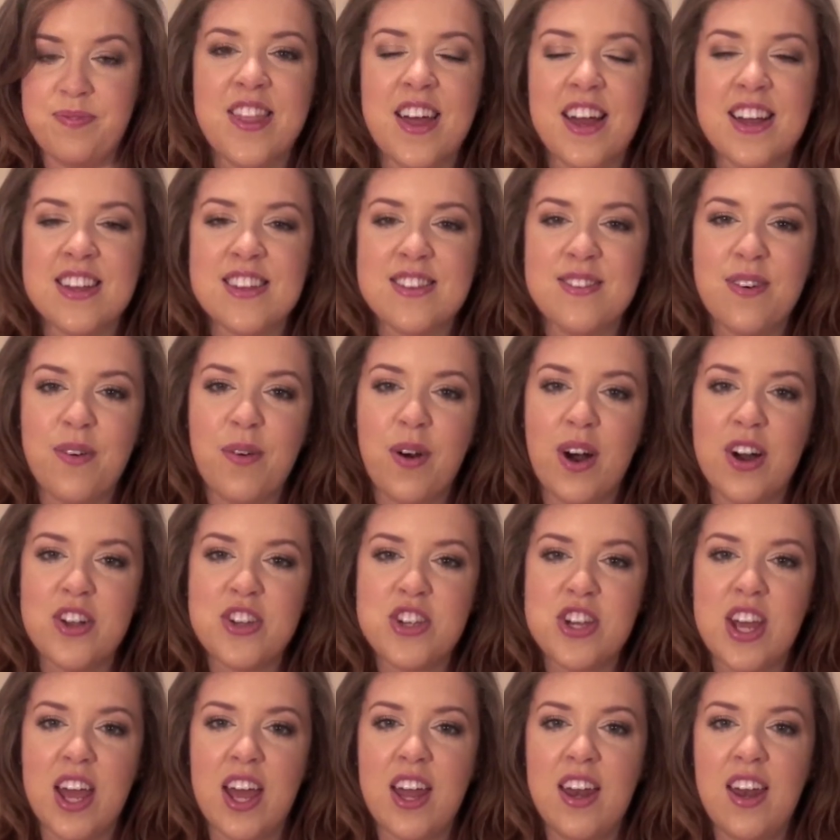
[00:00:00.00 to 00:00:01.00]
Thanks for
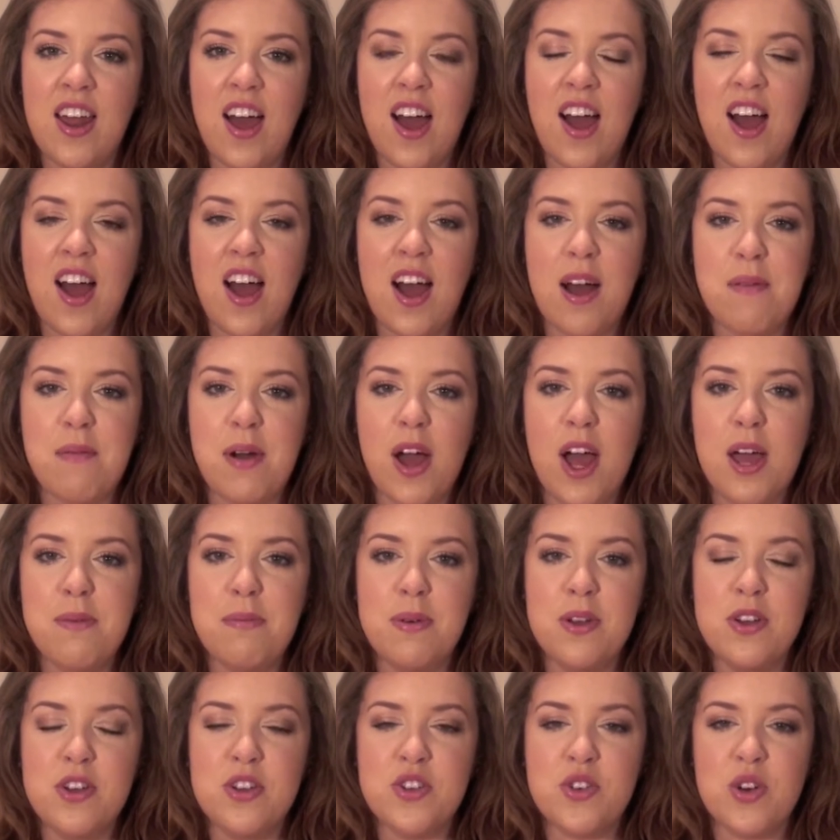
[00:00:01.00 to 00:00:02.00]
watching. Um, I
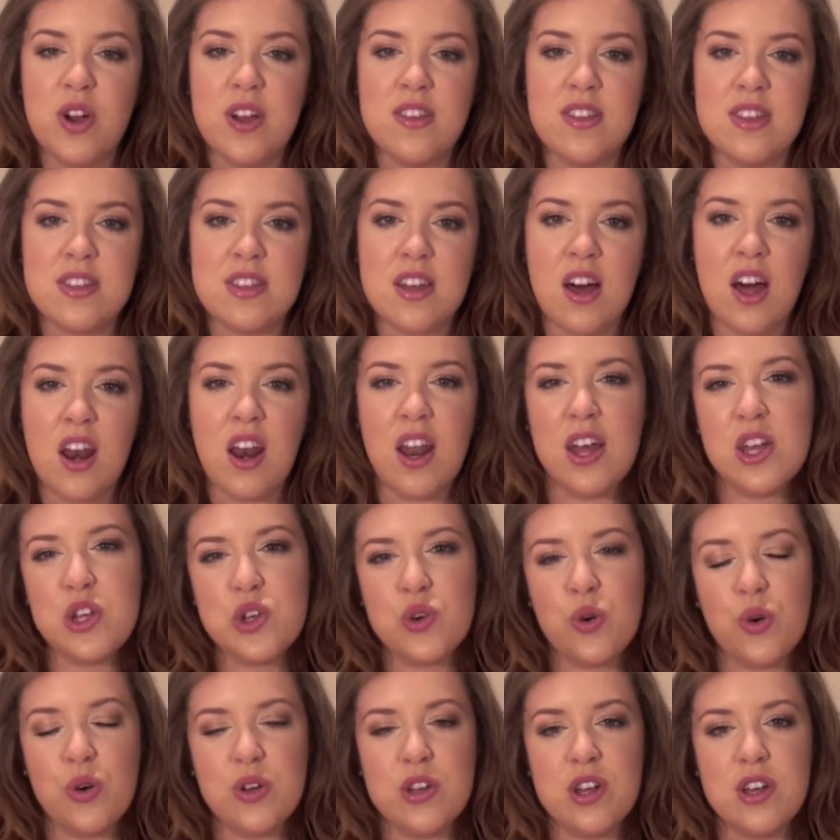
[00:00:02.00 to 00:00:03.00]
hope you enjoyed this kind of like
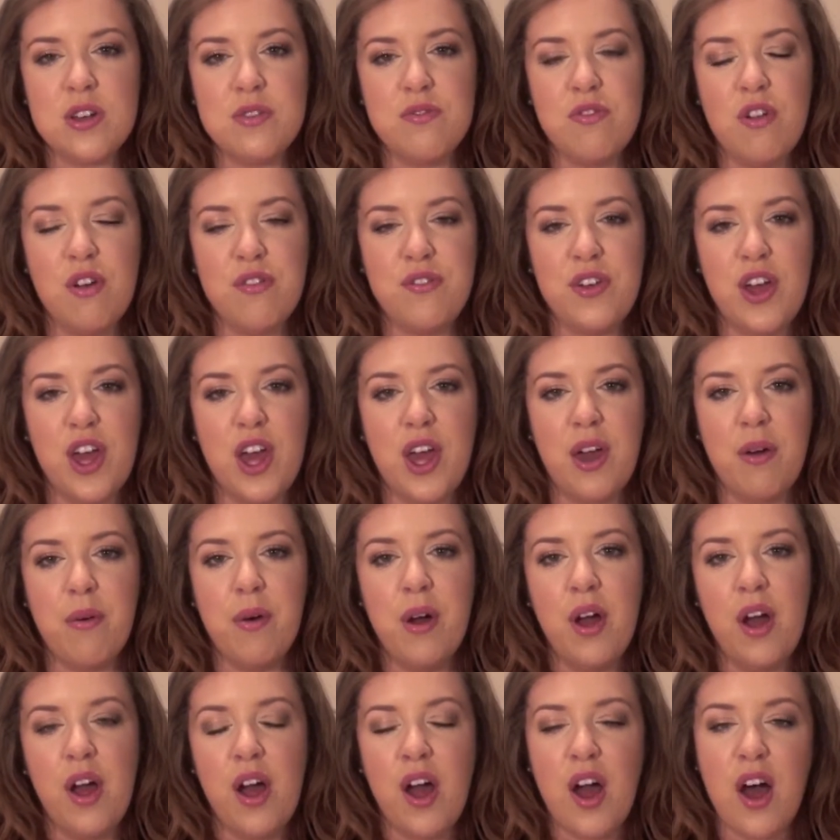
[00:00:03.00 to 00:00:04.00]
shorter
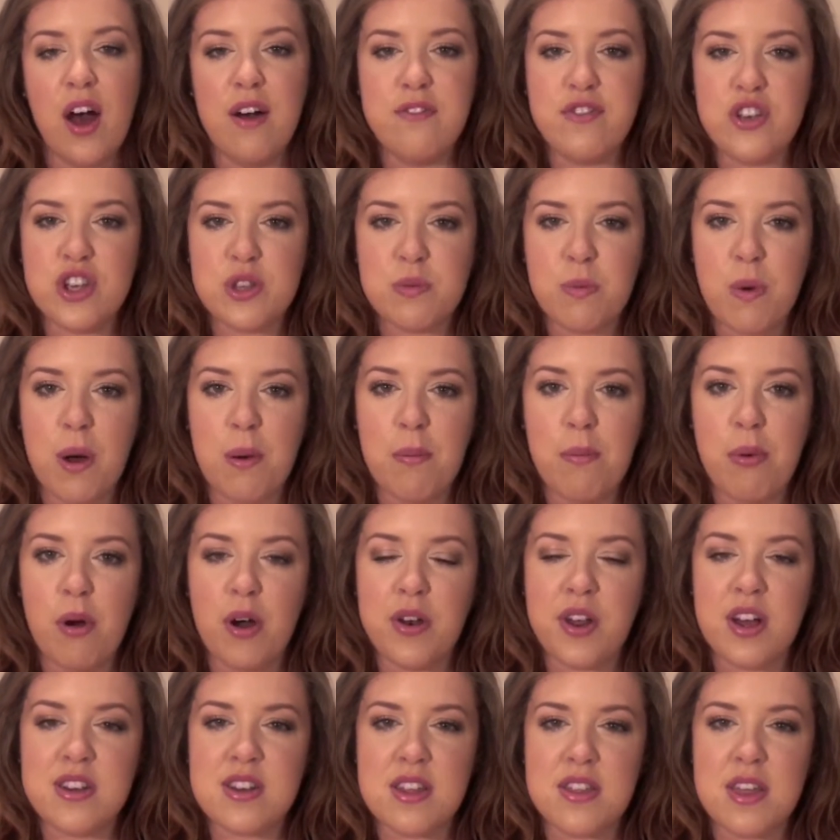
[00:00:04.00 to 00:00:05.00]
review of just one
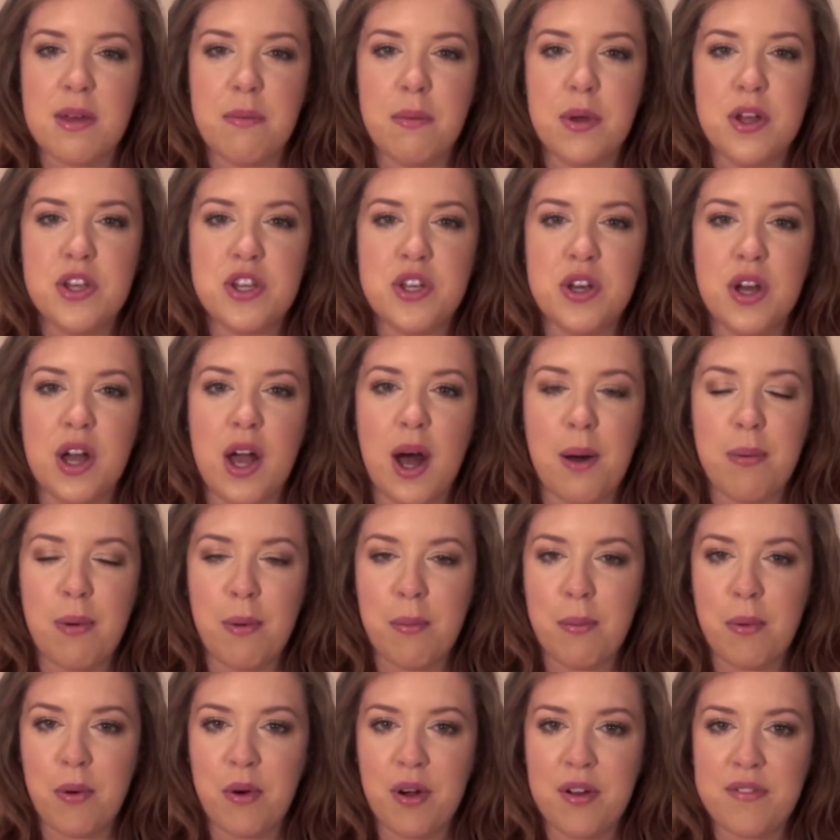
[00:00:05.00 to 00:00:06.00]
product. I think I'm going to do a
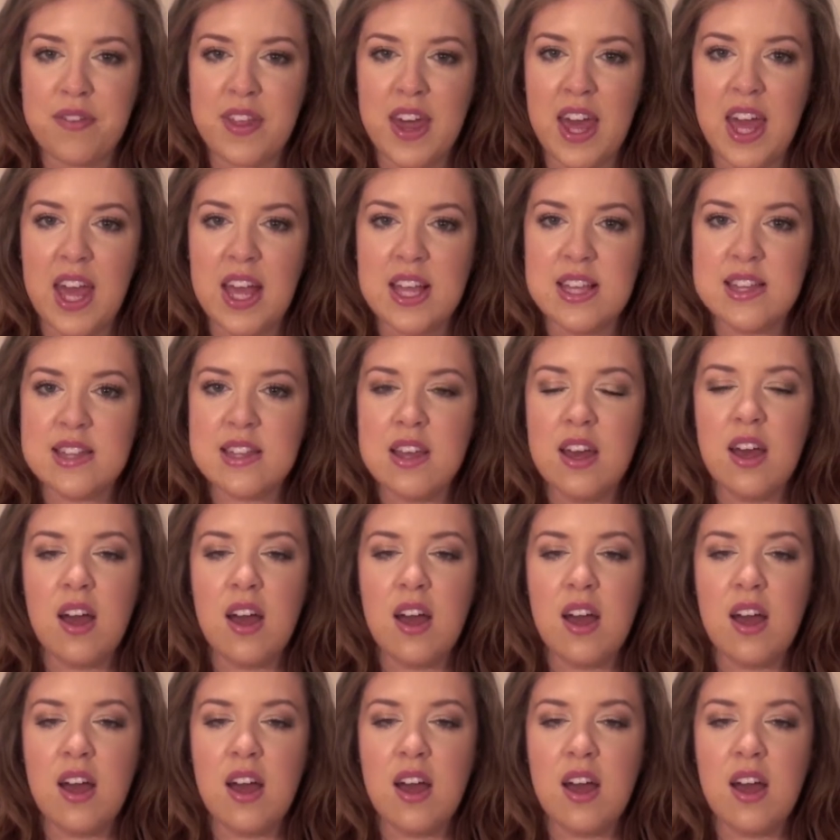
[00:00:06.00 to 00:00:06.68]
couple more of these.